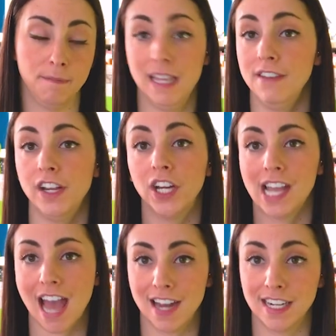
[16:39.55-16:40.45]
being
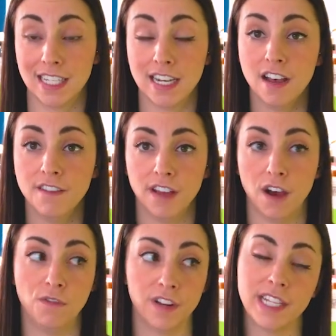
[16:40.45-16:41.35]
very cognizant
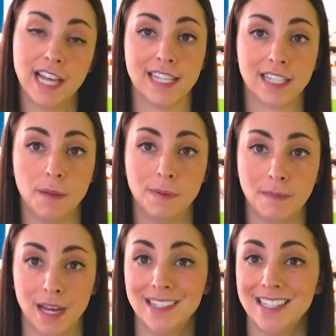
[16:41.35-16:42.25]
of over the last couple
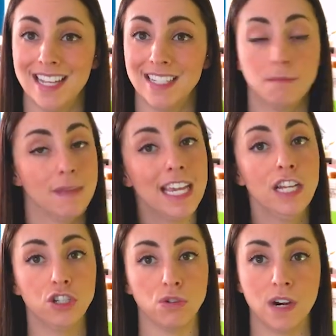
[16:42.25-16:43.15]
of months is
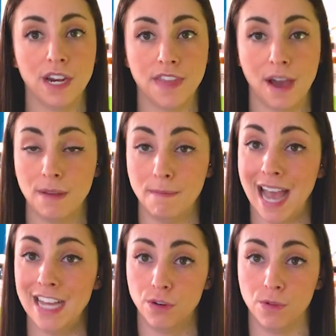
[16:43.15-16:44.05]
making sure that we
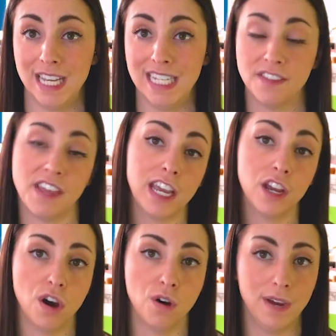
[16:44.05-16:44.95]
buy toys that
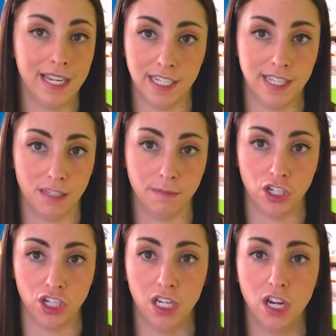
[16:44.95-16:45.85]
can go into this
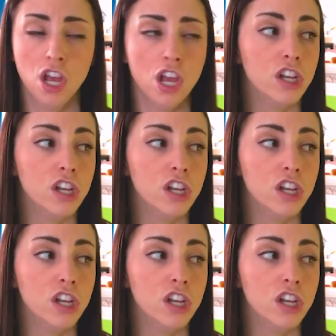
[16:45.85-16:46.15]
machine.